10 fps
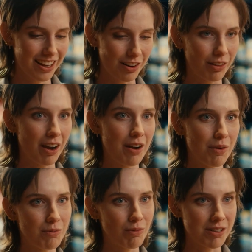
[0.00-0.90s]
You know, the guy who
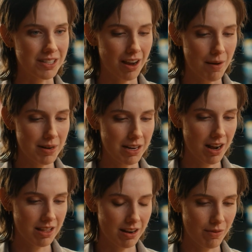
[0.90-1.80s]
runs the comedy
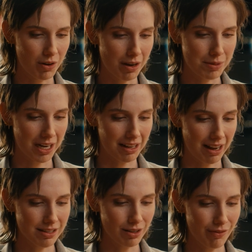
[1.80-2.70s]
night that everyone keeps getting
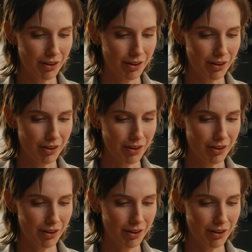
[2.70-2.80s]
cancelled